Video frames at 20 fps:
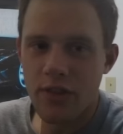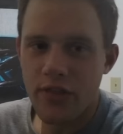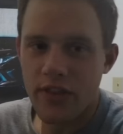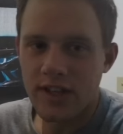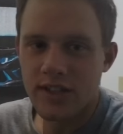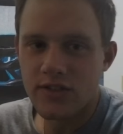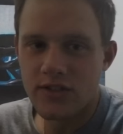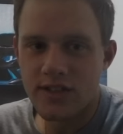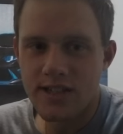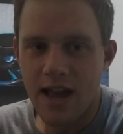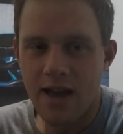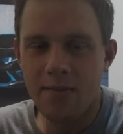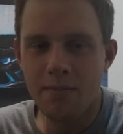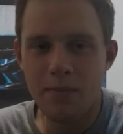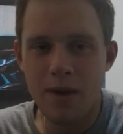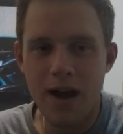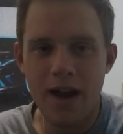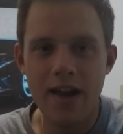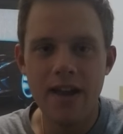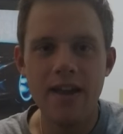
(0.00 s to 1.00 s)
Thanks for stopping
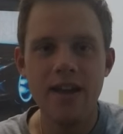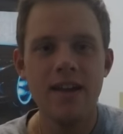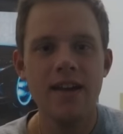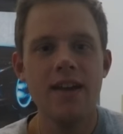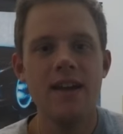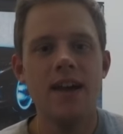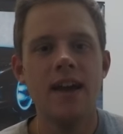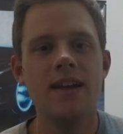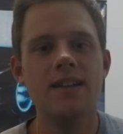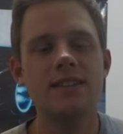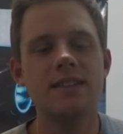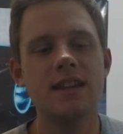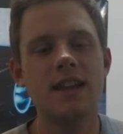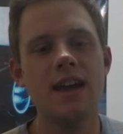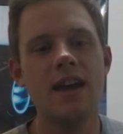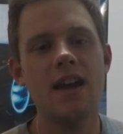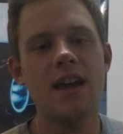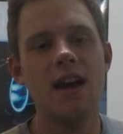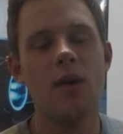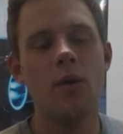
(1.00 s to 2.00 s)
by. And
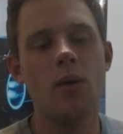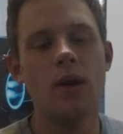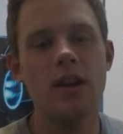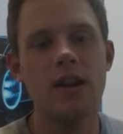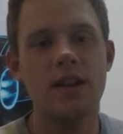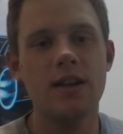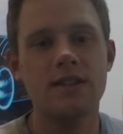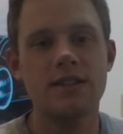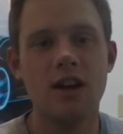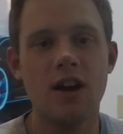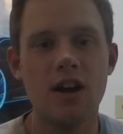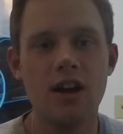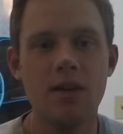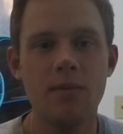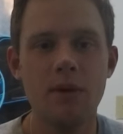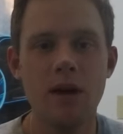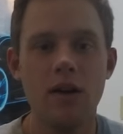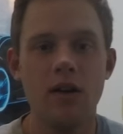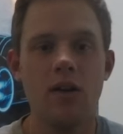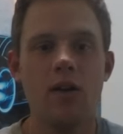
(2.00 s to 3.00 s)
today I wanted to talk
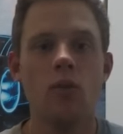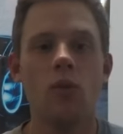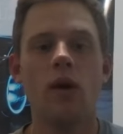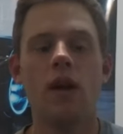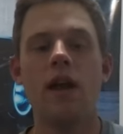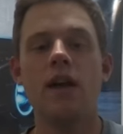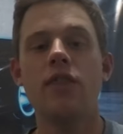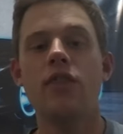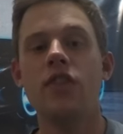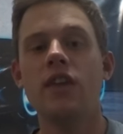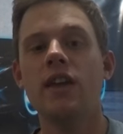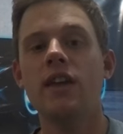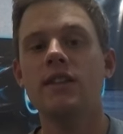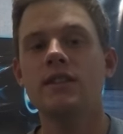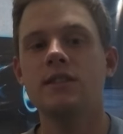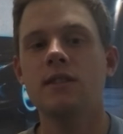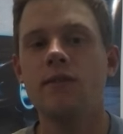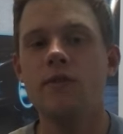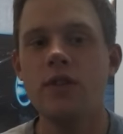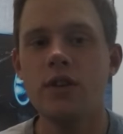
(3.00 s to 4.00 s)
about what I think
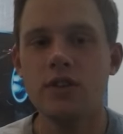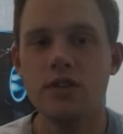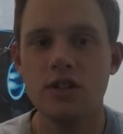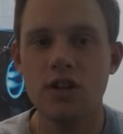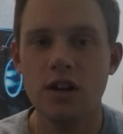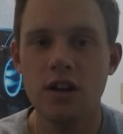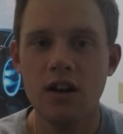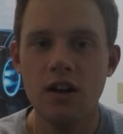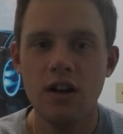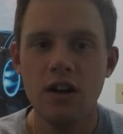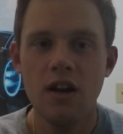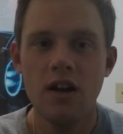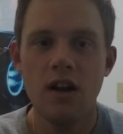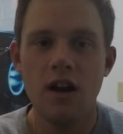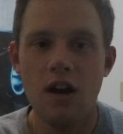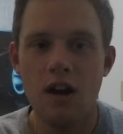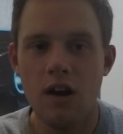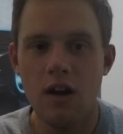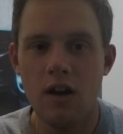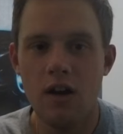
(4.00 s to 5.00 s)
is the future
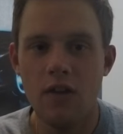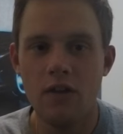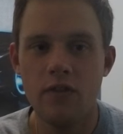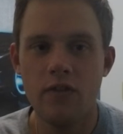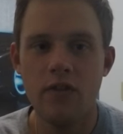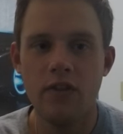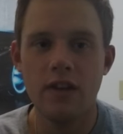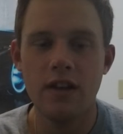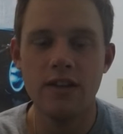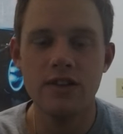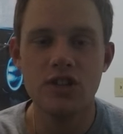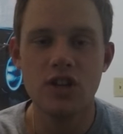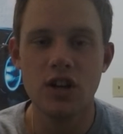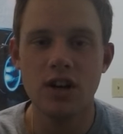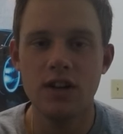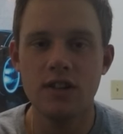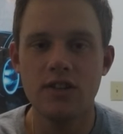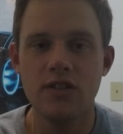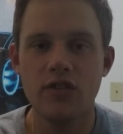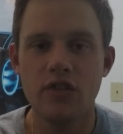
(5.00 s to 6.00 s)
of
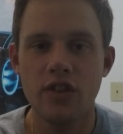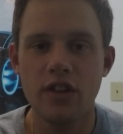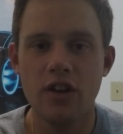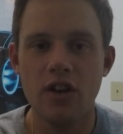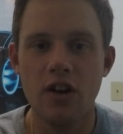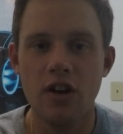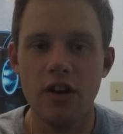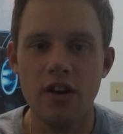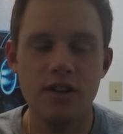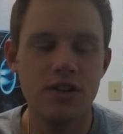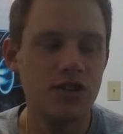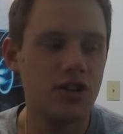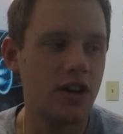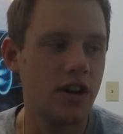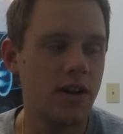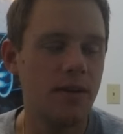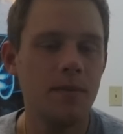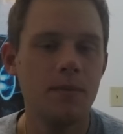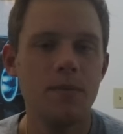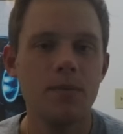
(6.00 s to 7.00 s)
insurance for the car
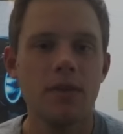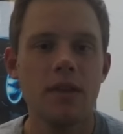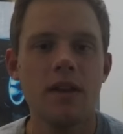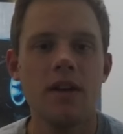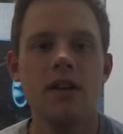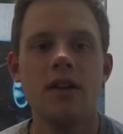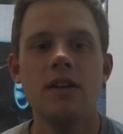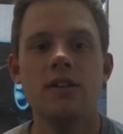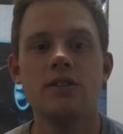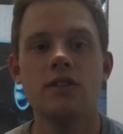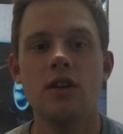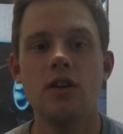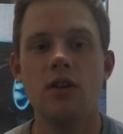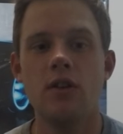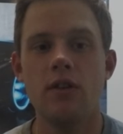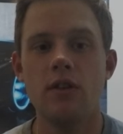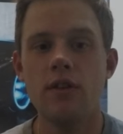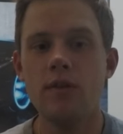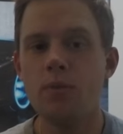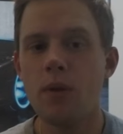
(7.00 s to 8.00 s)
industry. So
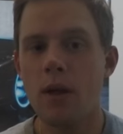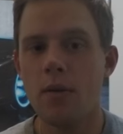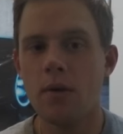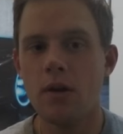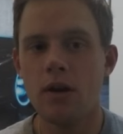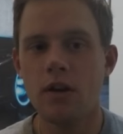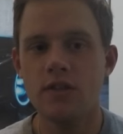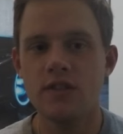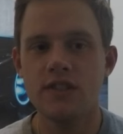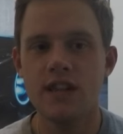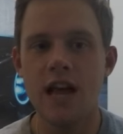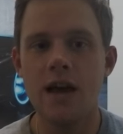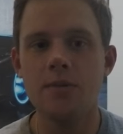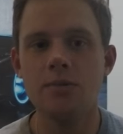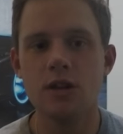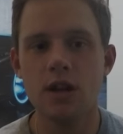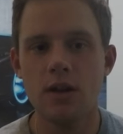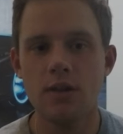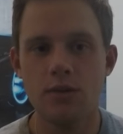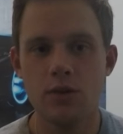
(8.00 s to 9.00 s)
you've probably heard of
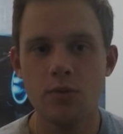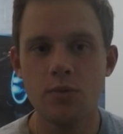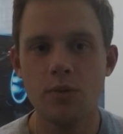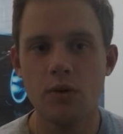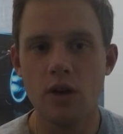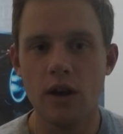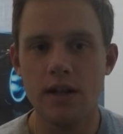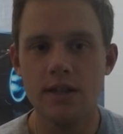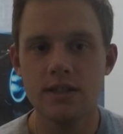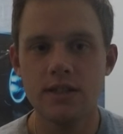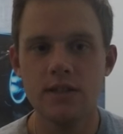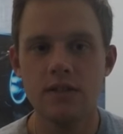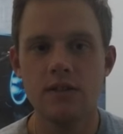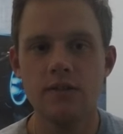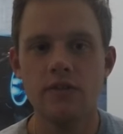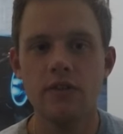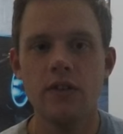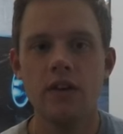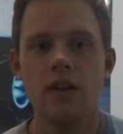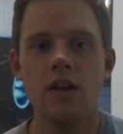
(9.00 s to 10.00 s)
Snapshot through Progressive.